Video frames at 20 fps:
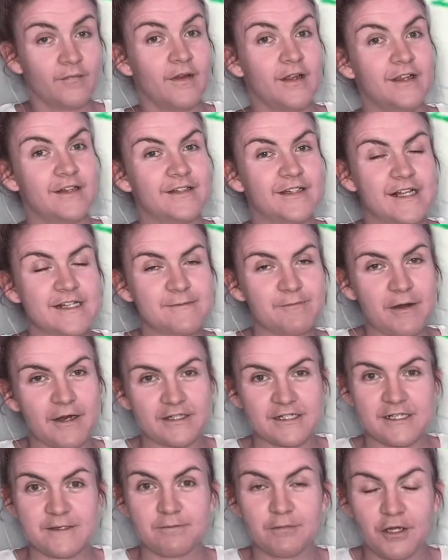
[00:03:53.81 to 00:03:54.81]
Let's practice
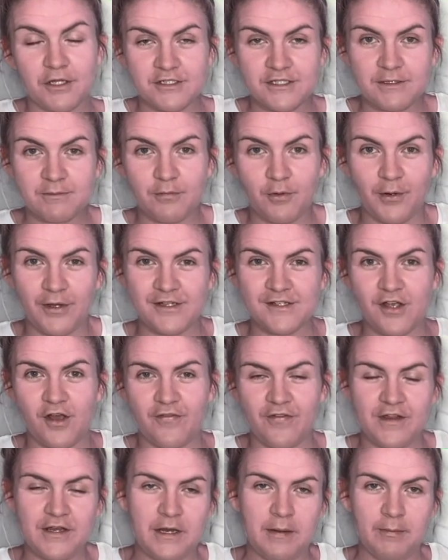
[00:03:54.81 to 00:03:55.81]
plotting points on the
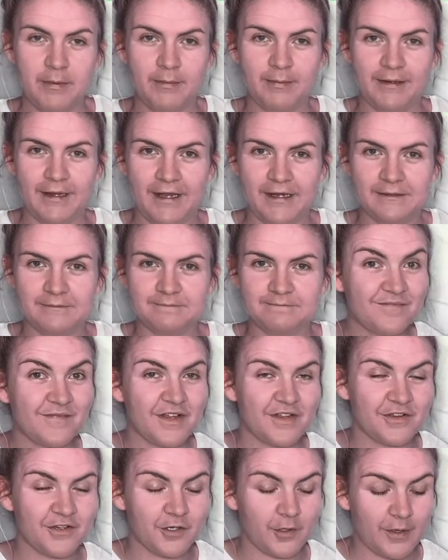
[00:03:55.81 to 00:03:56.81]
number plane.
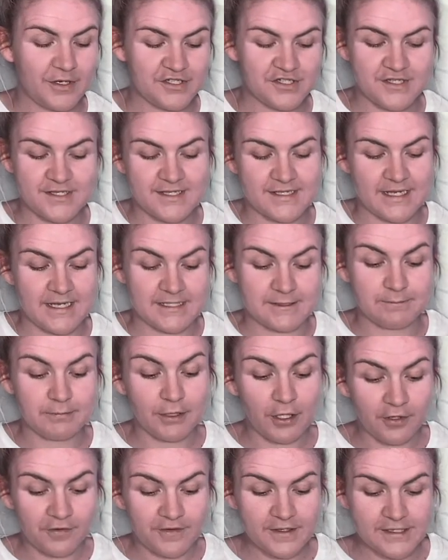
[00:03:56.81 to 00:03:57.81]
The question says, plot
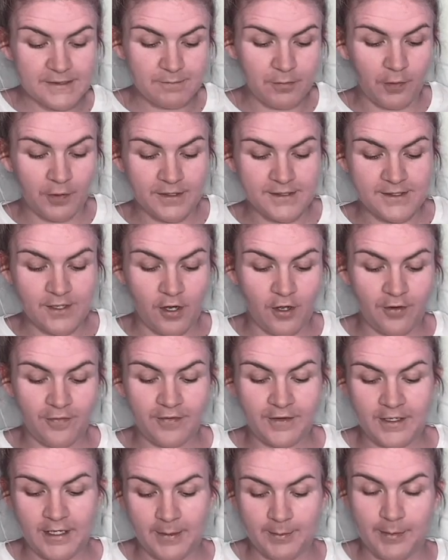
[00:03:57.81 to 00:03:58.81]
these points on the
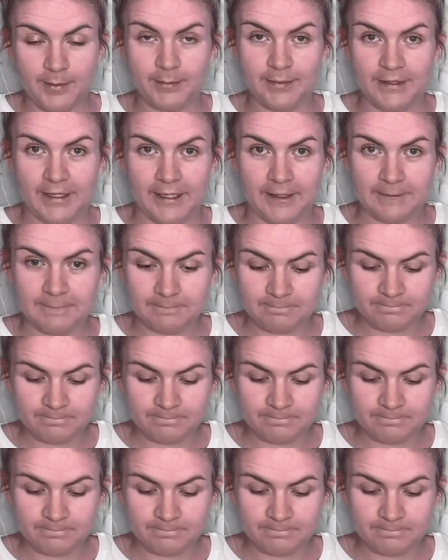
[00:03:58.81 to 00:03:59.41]
number plane.